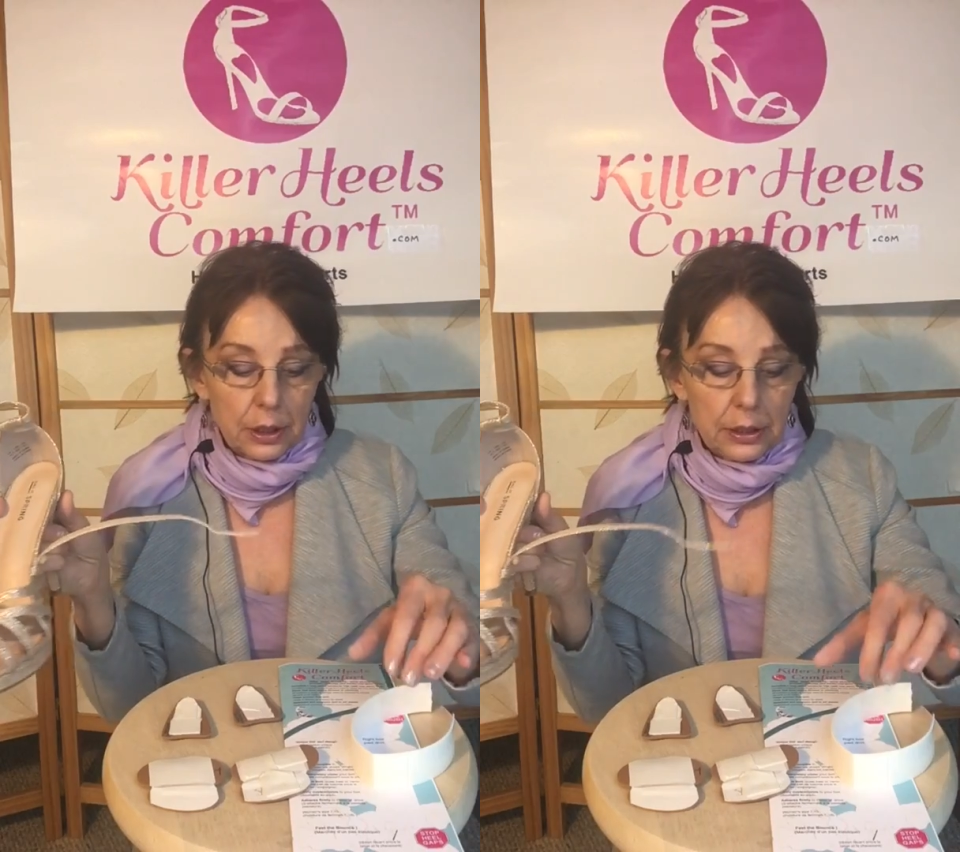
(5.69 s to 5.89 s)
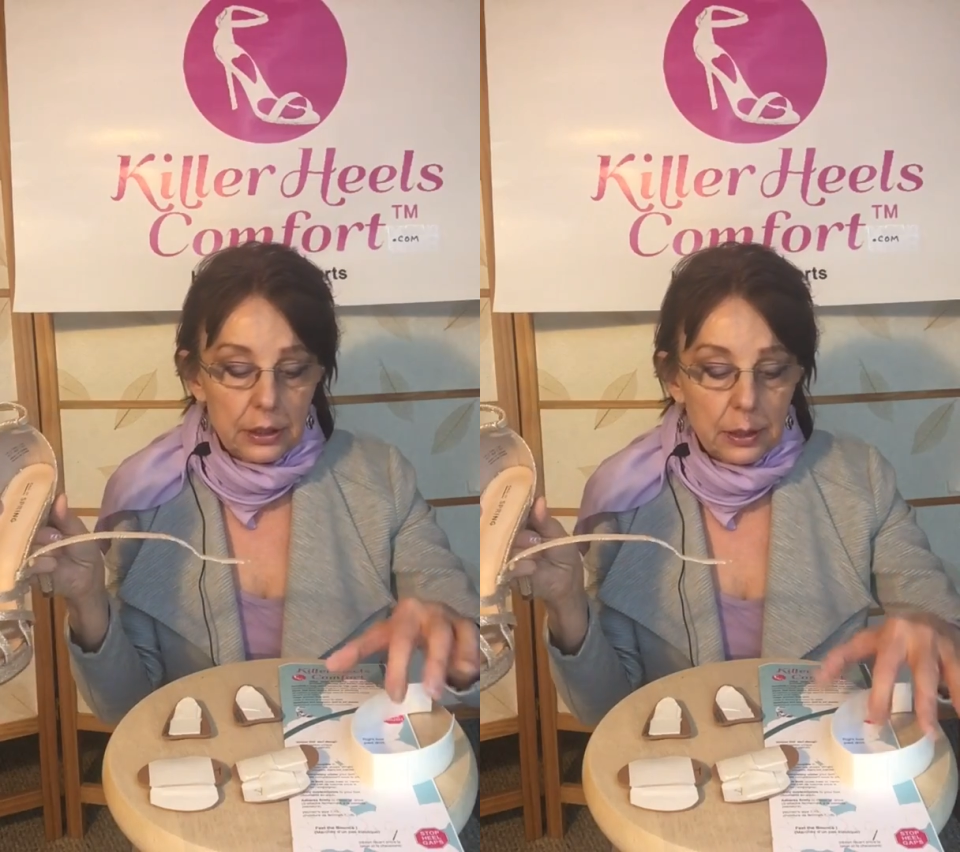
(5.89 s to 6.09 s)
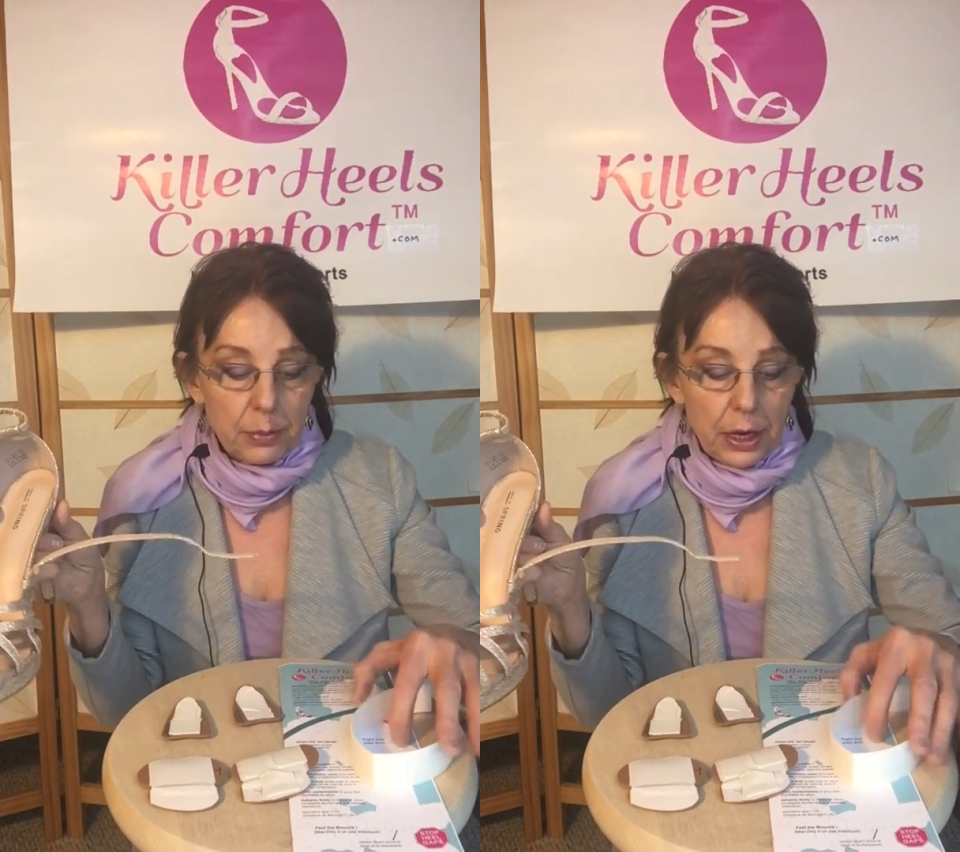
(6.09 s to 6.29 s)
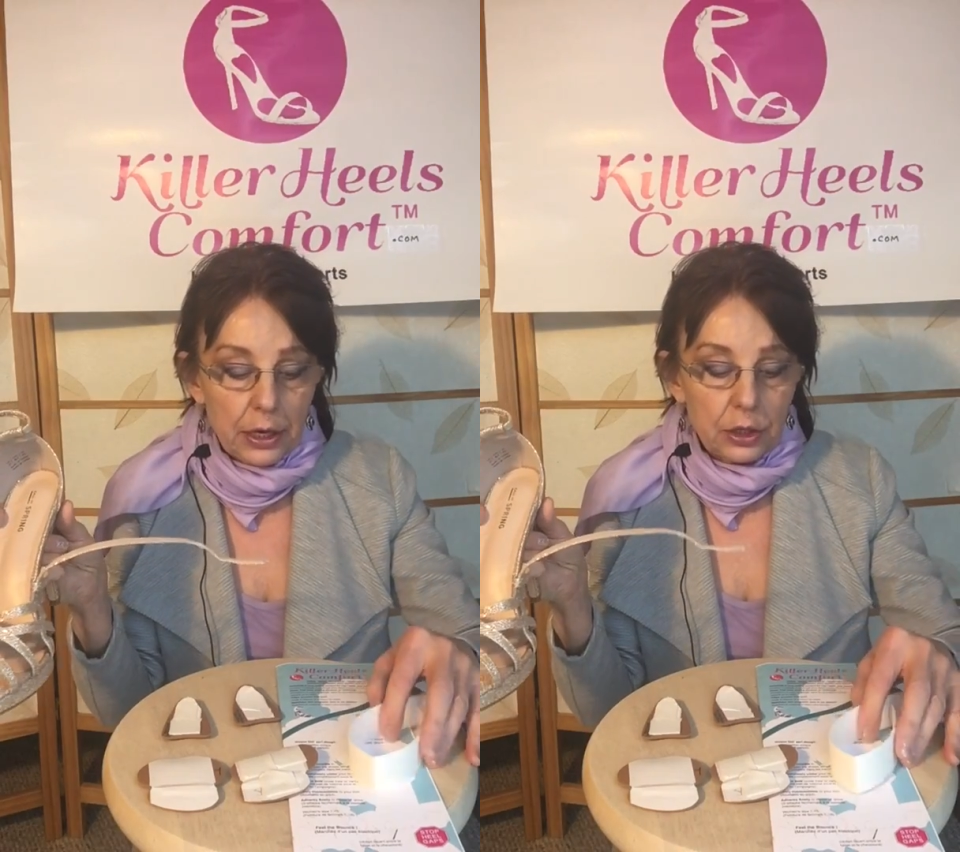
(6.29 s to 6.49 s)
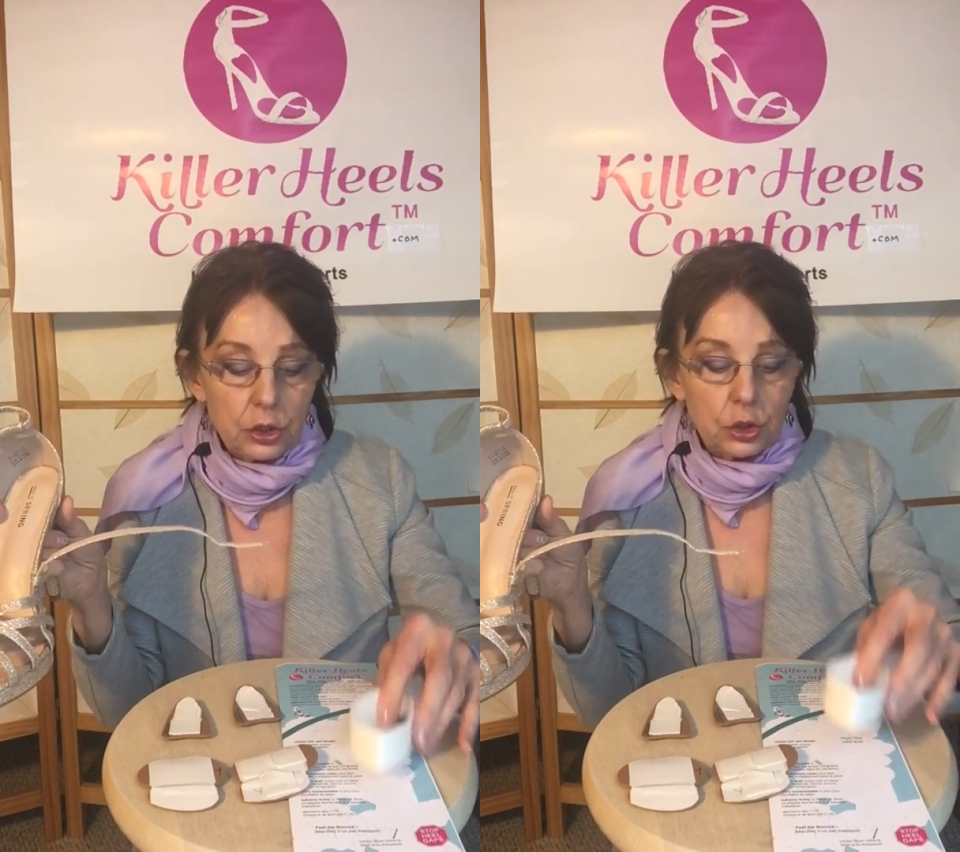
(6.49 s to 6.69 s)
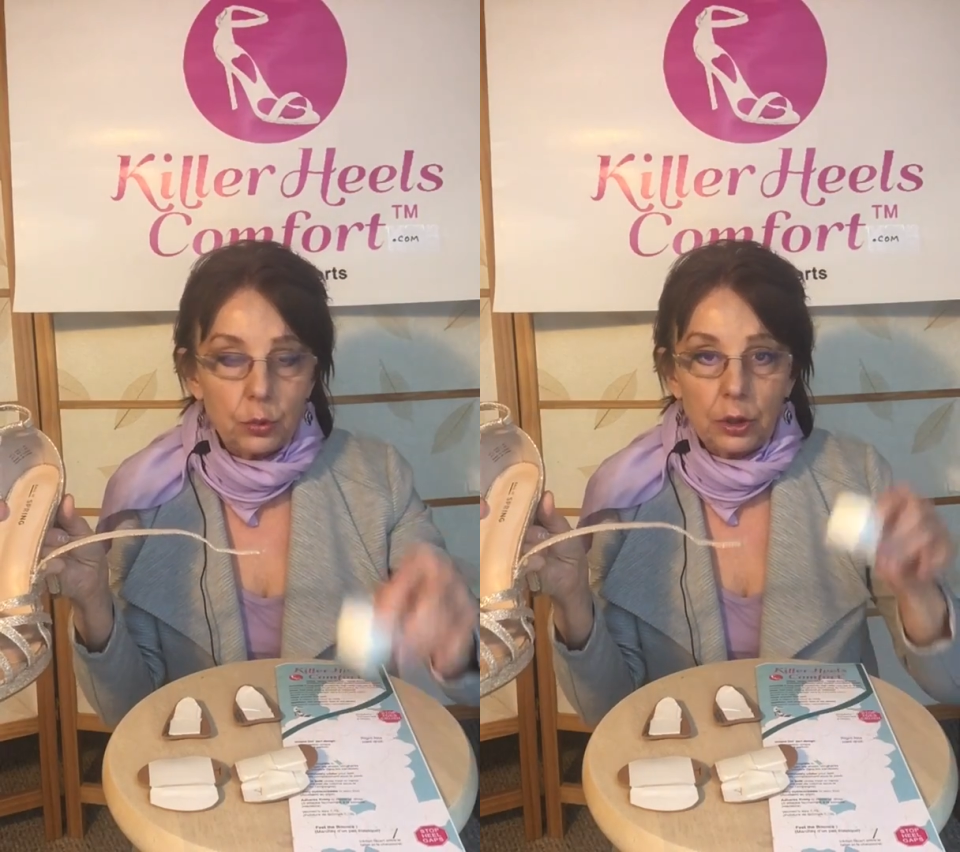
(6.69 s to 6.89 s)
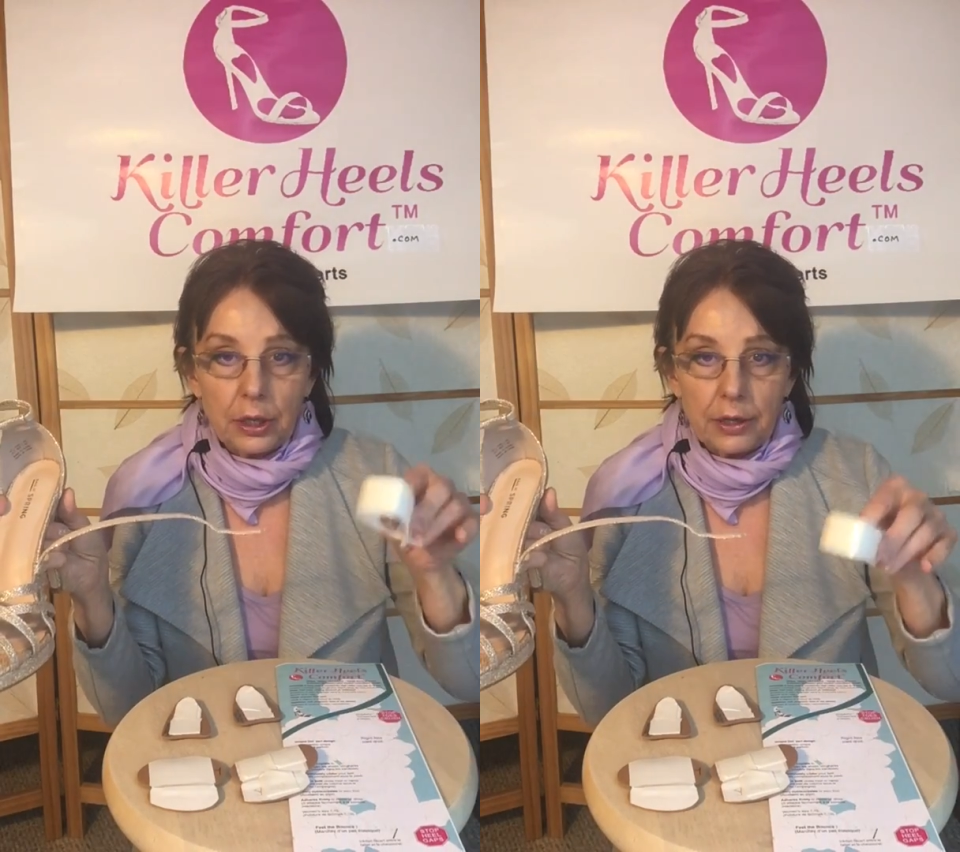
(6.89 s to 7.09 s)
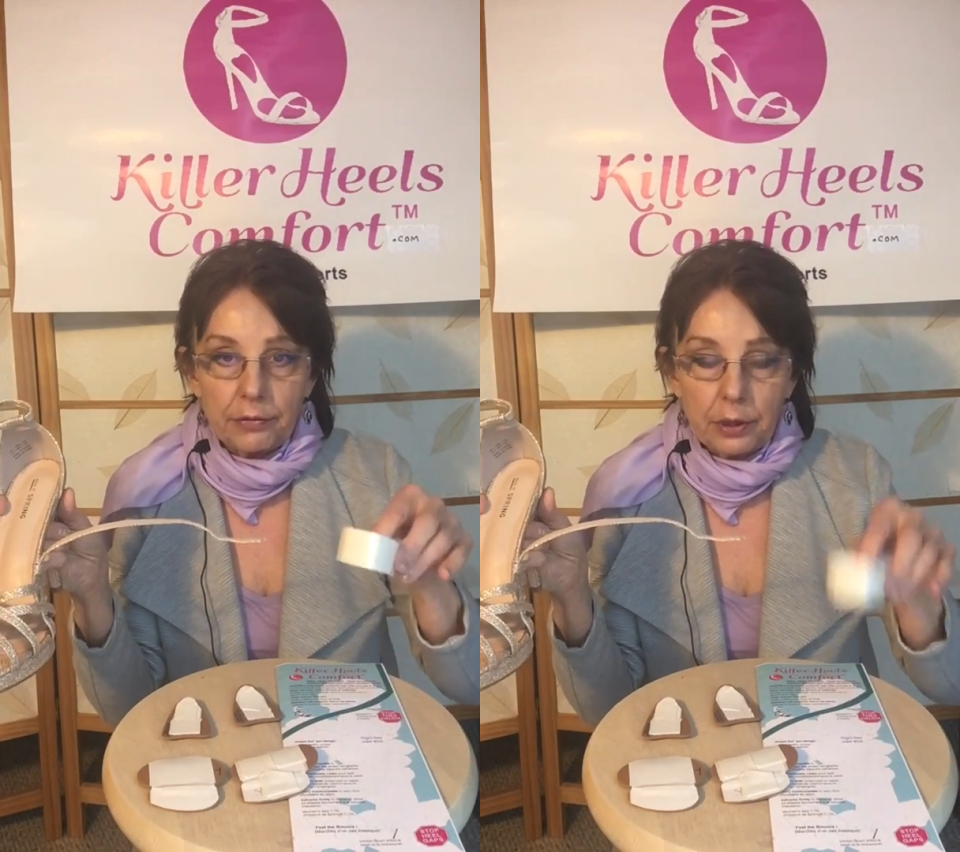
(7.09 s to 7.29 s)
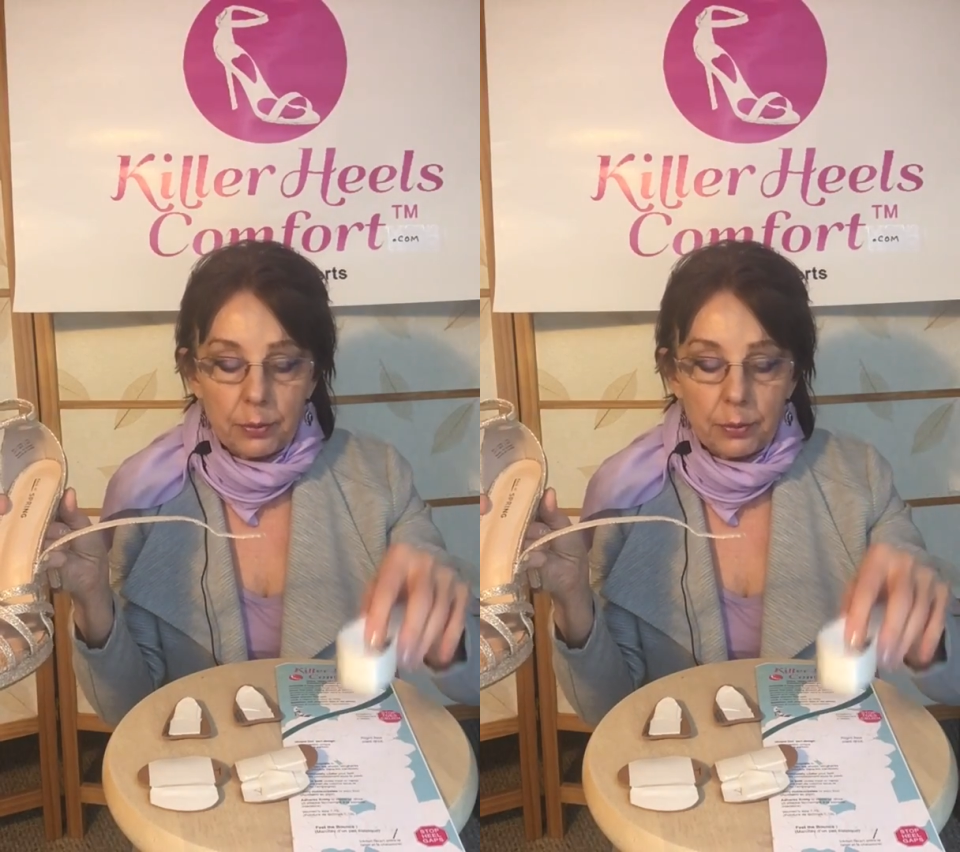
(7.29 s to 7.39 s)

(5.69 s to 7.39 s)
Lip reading: in the package you will have